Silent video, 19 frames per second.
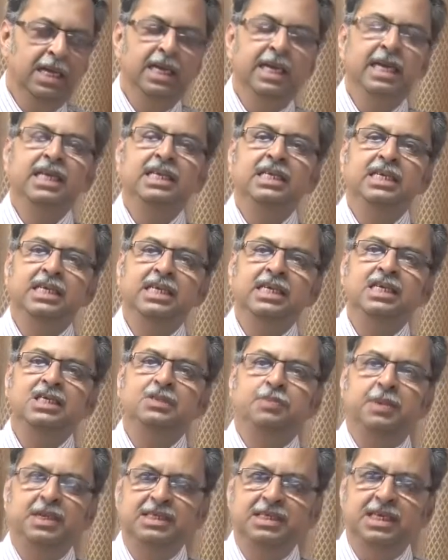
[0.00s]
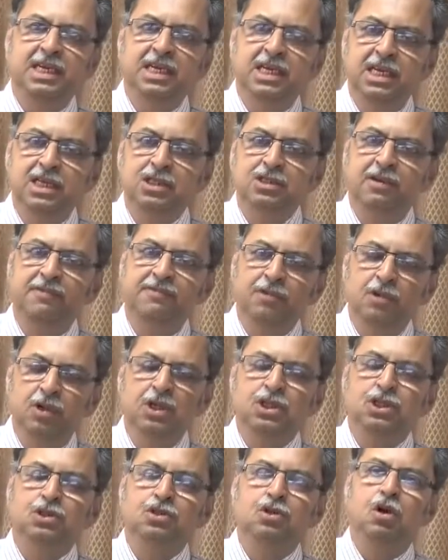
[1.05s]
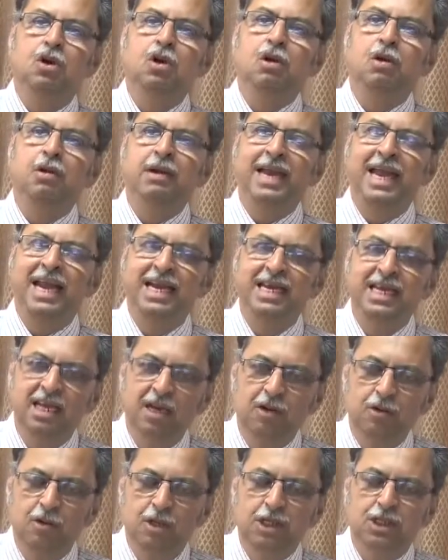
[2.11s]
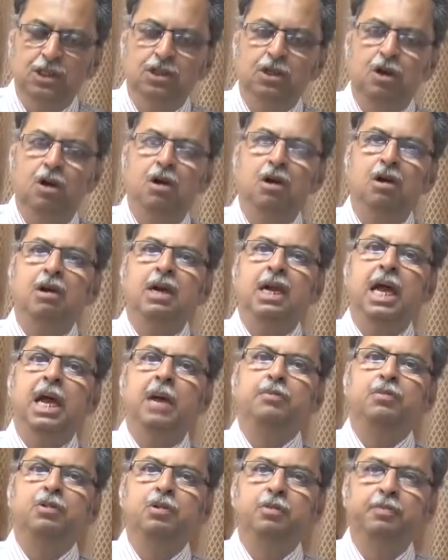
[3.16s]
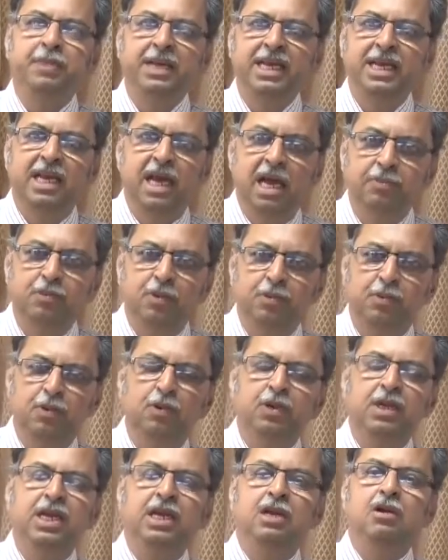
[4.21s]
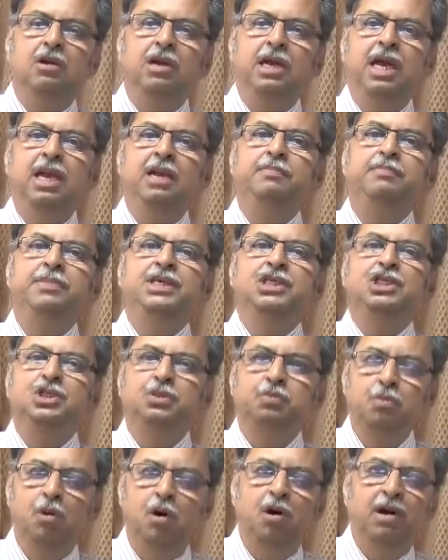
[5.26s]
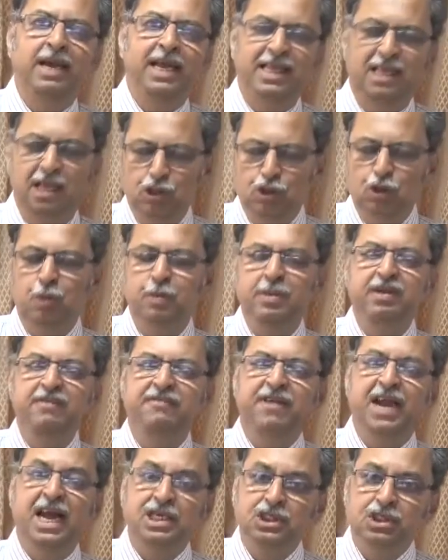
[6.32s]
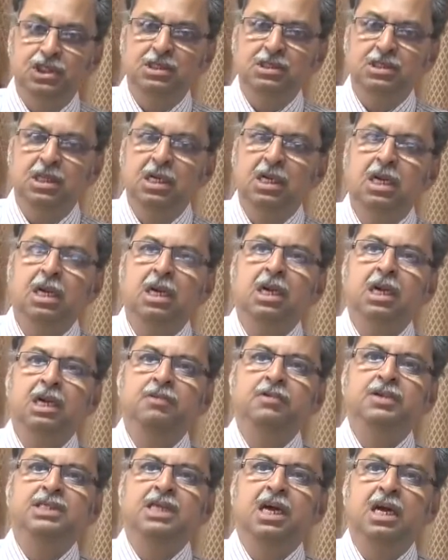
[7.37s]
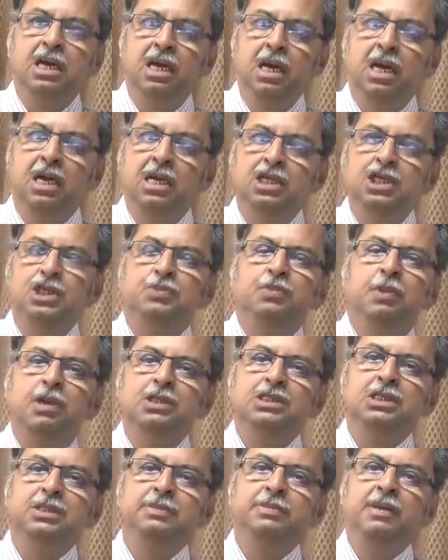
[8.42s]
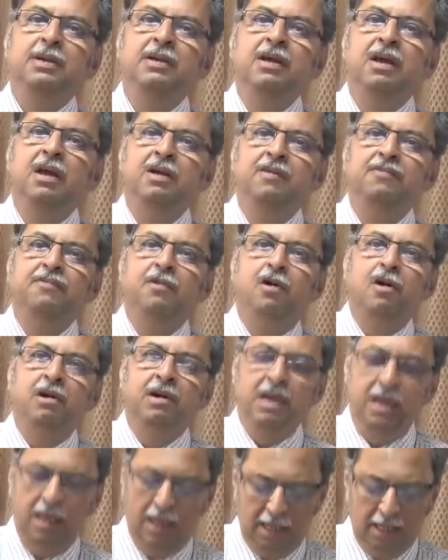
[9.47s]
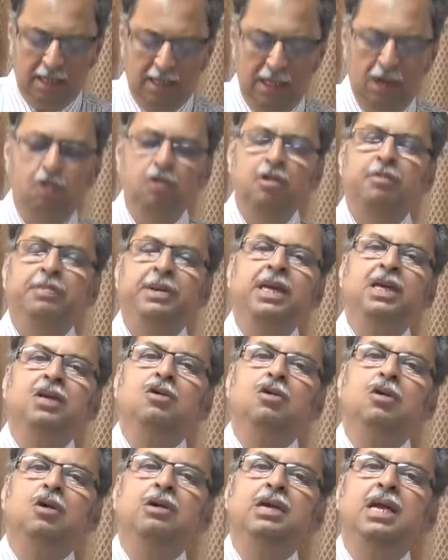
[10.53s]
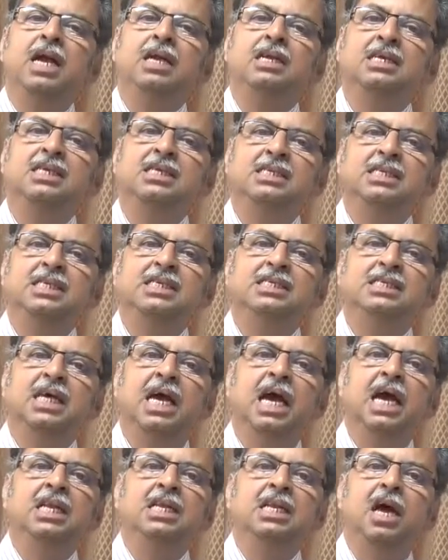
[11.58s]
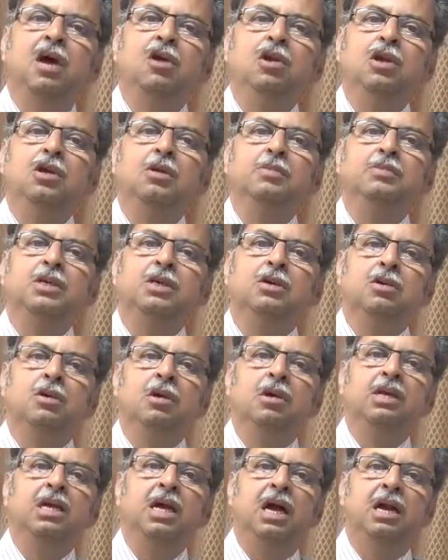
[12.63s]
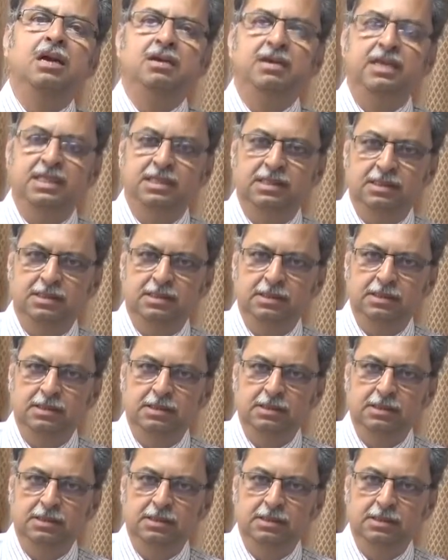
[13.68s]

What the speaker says: Increased percentage of cholesterol or LDL cholesterol or ApoB lipoprotein or LP small a. There are so many fractions which are responsible for developing coronary artery disease and narrowing of the coronary arteries.